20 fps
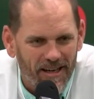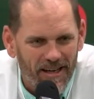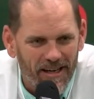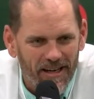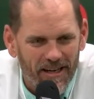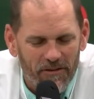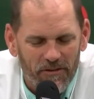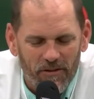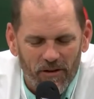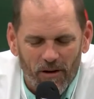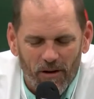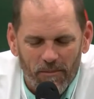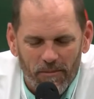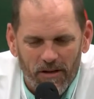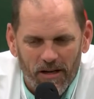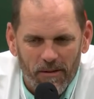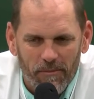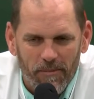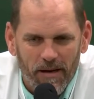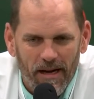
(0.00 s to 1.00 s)
and I saw him
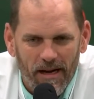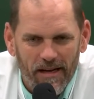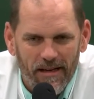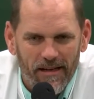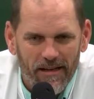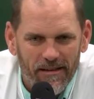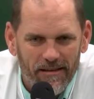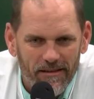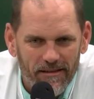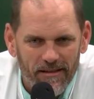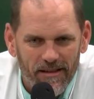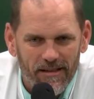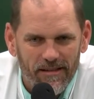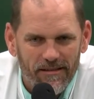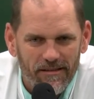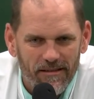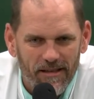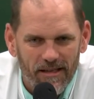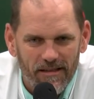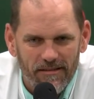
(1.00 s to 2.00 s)
come back and,
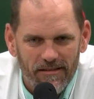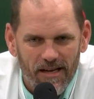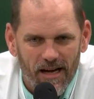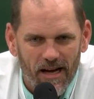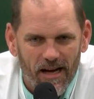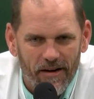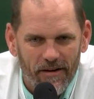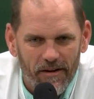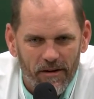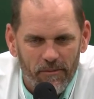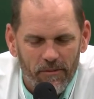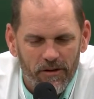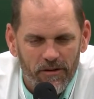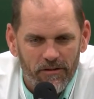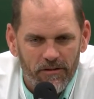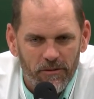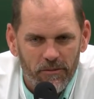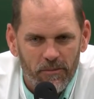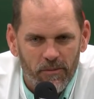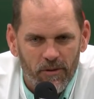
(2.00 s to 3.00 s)
and, and tie it up with
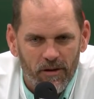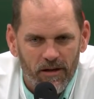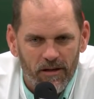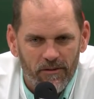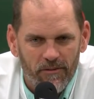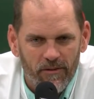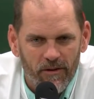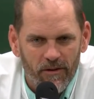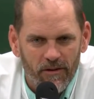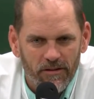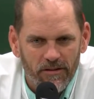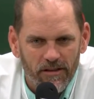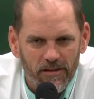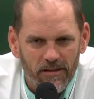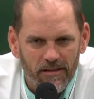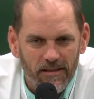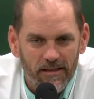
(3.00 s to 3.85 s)
a two point conversion.